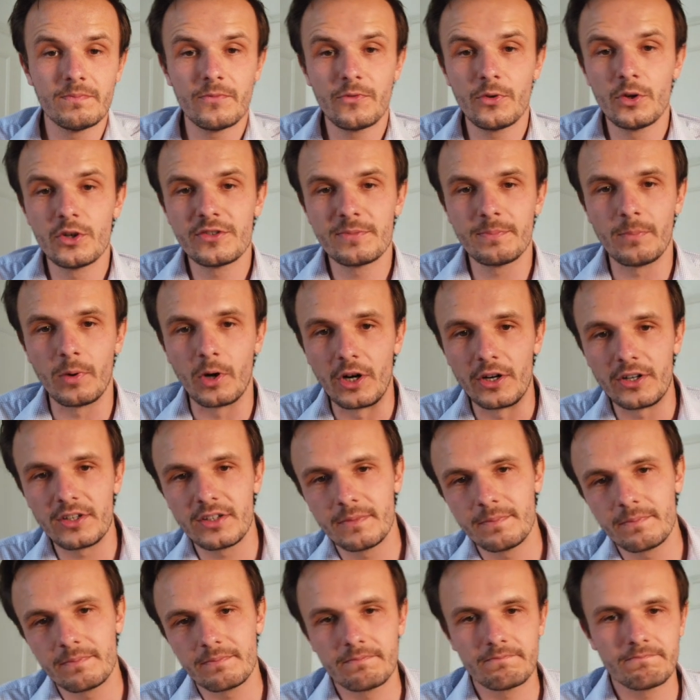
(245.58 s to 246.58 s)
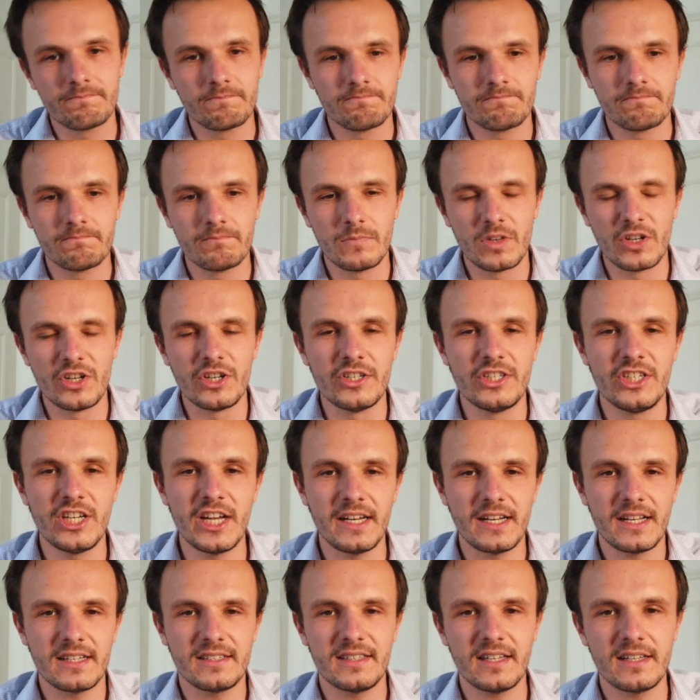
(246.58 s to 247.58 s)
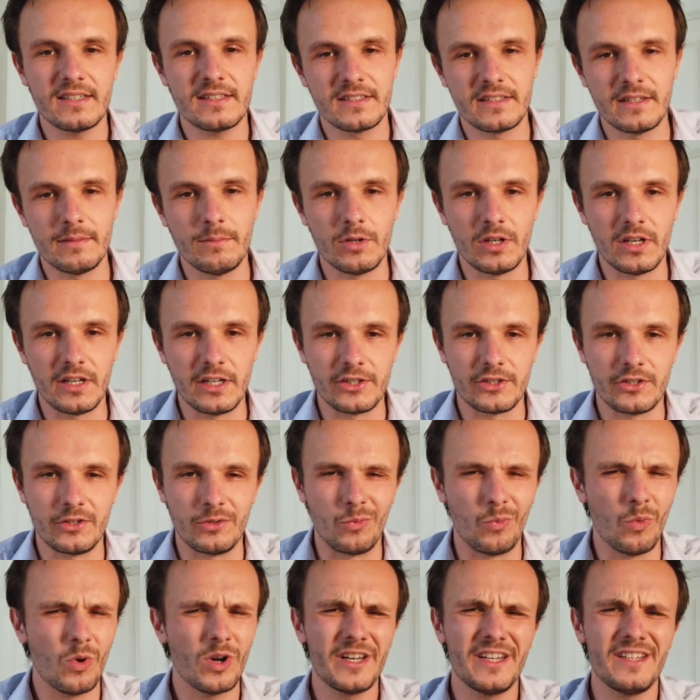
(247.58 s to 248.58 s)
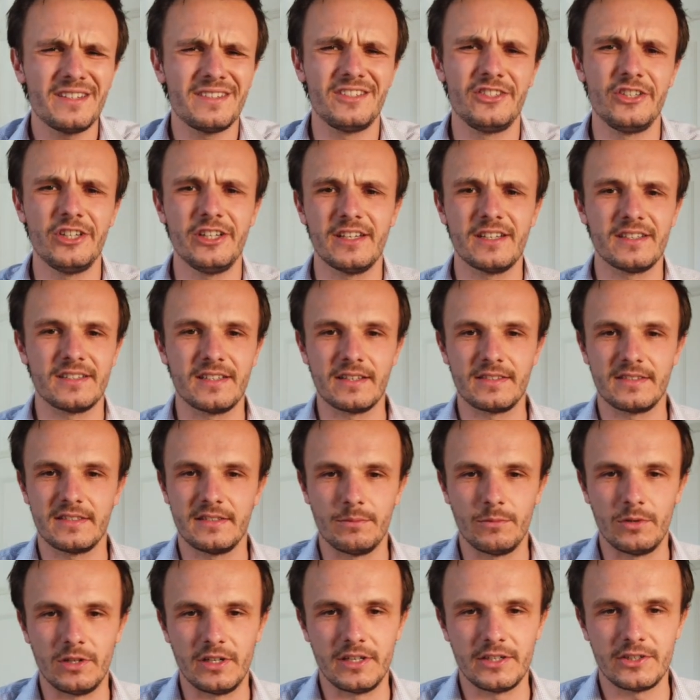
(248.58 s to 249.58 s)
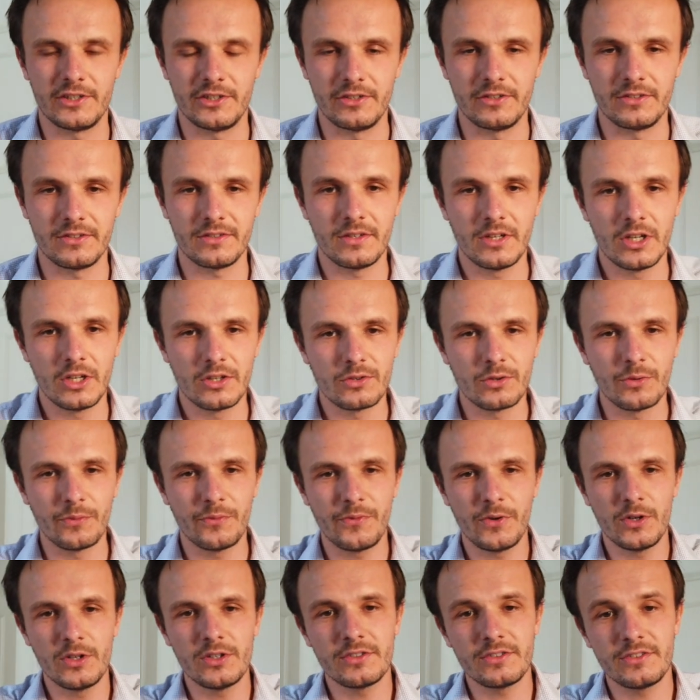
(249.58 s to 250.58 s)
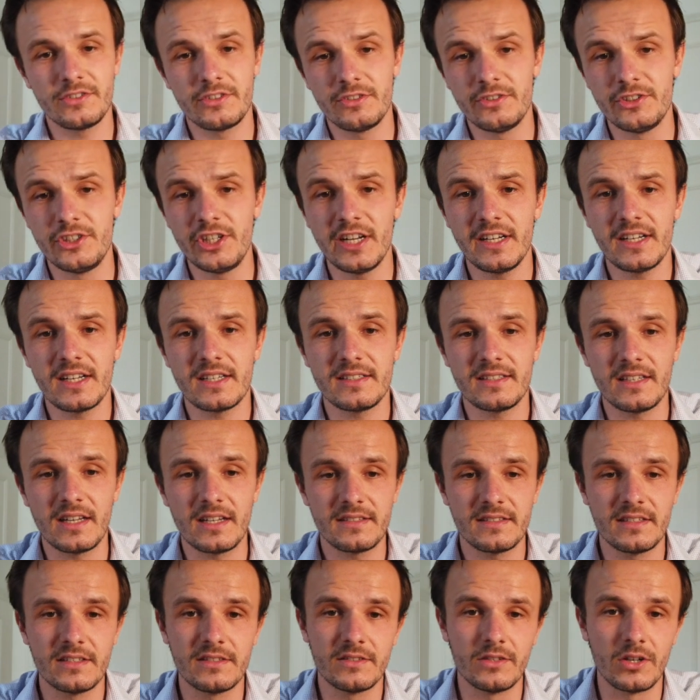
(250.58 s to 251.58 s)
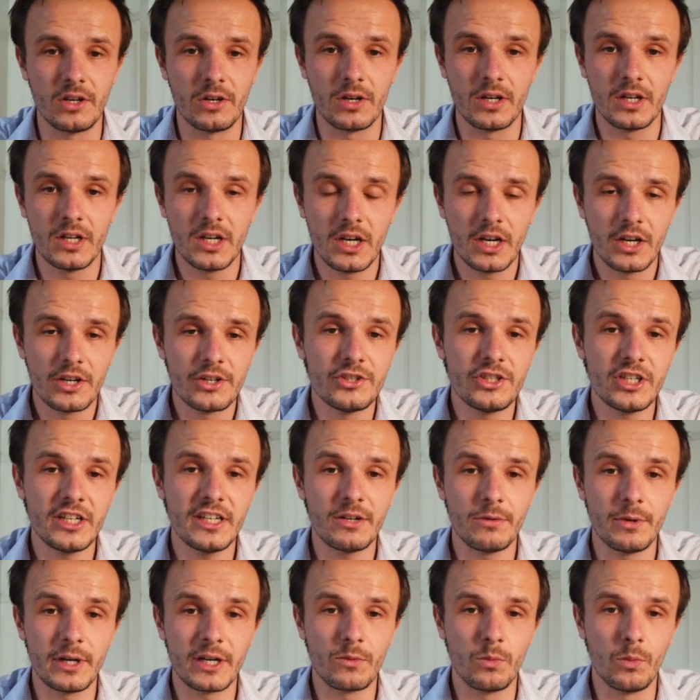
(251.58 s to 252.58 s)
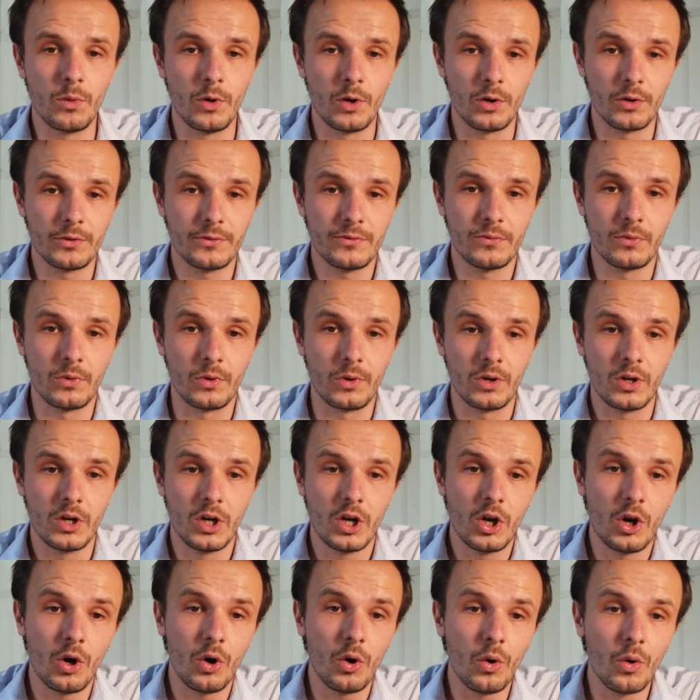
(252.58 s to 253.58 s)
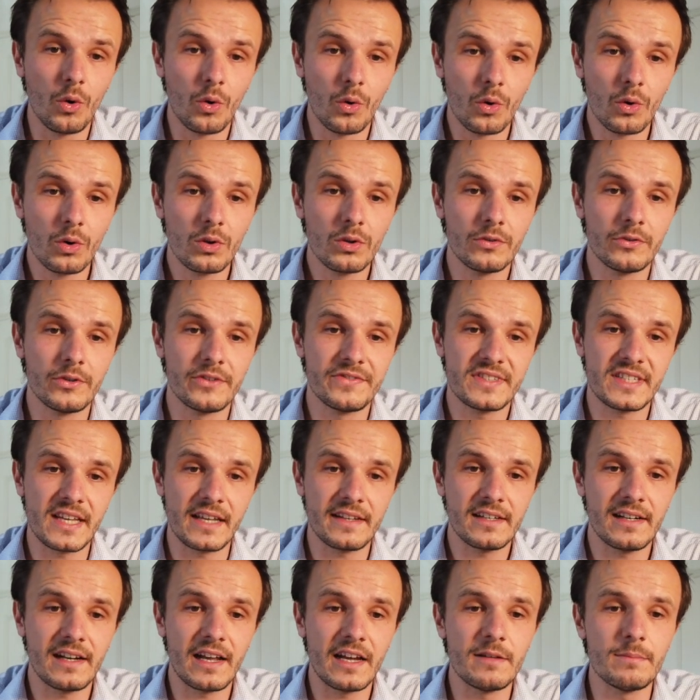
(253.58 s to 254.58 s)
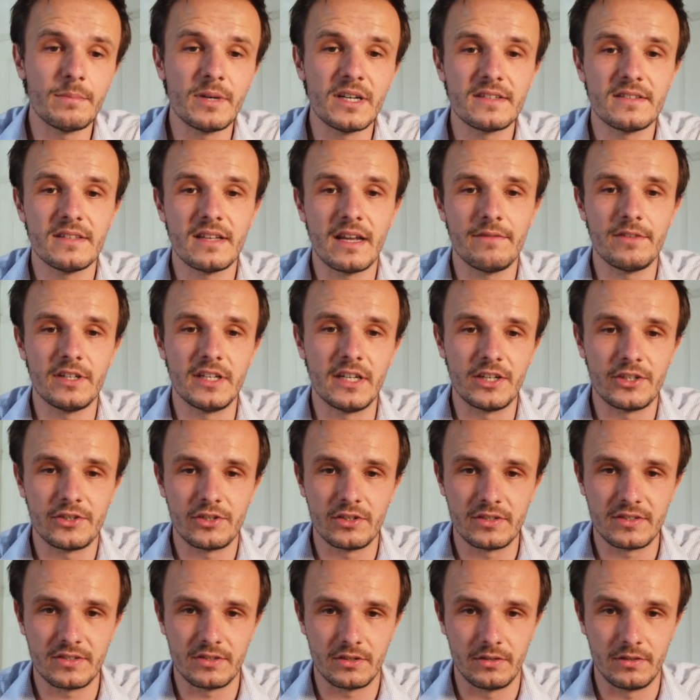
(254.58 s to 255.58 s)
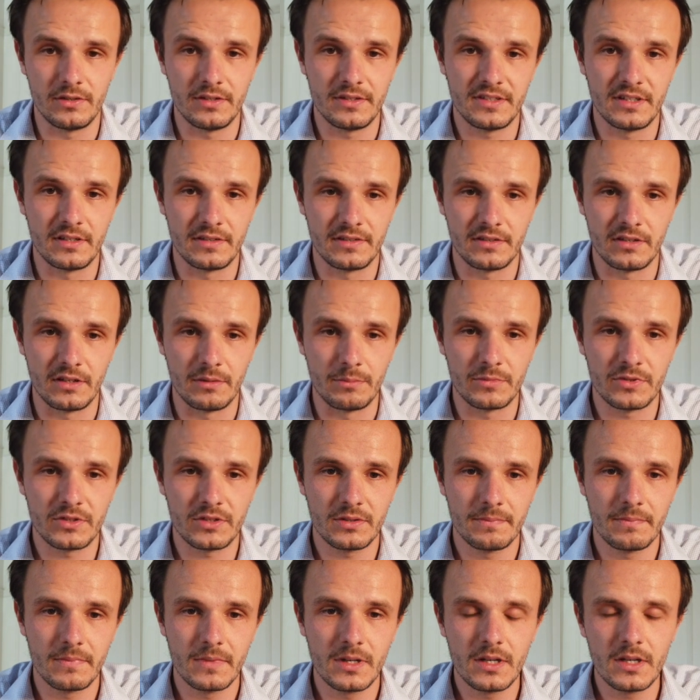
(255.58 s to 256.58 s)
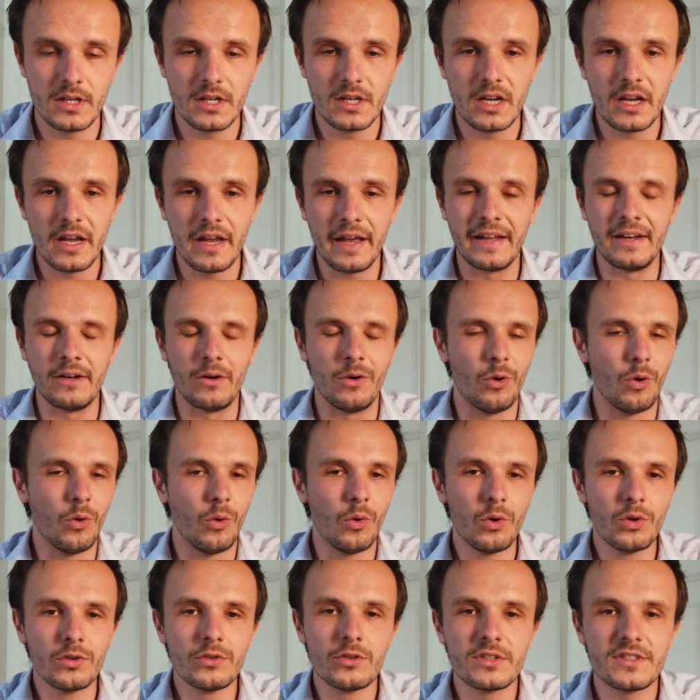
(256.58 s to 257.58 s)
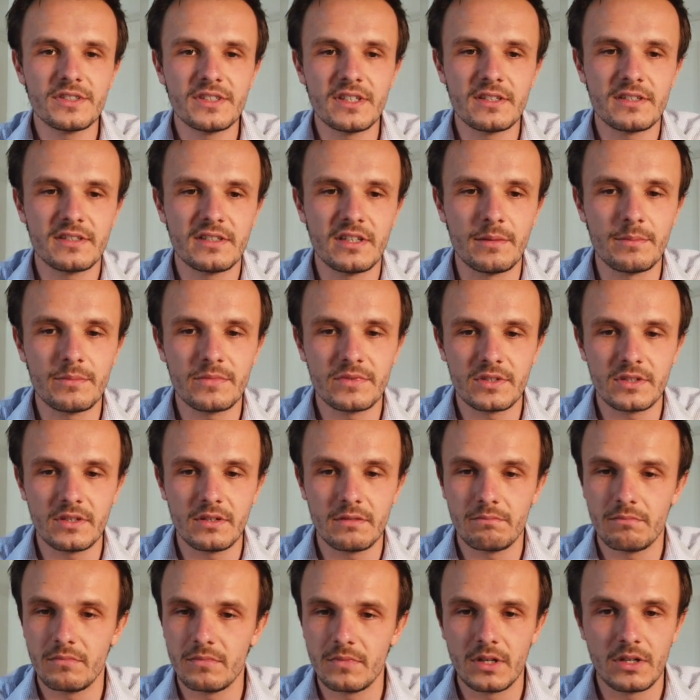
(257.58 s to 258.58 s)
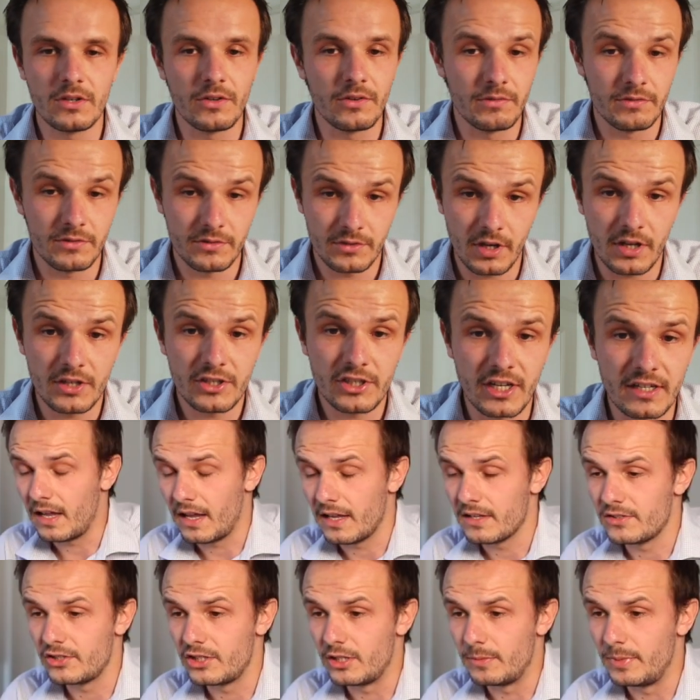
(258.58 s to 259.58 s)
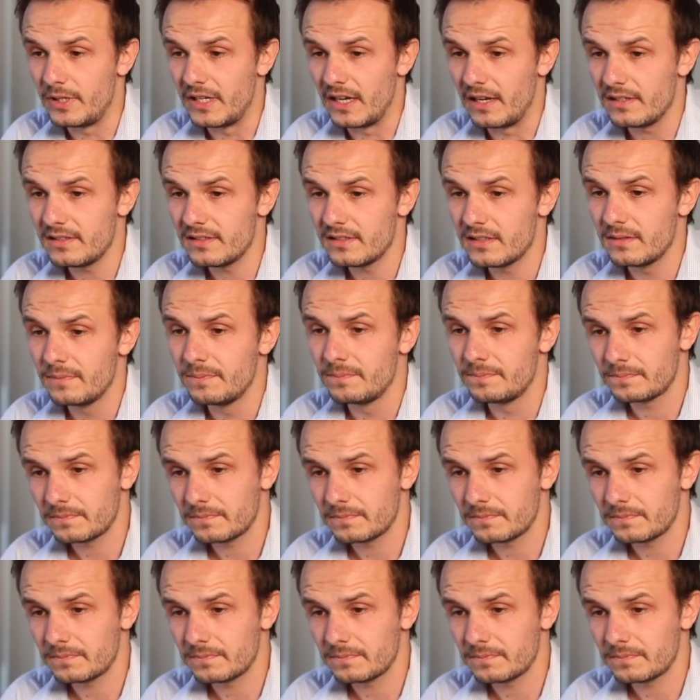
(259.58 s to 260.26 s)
First part, GNSS simulation. What is GNSS simulation? So first, GNSS is a generic word for all satellite-based navigation systems. And all those systems, such as GPS,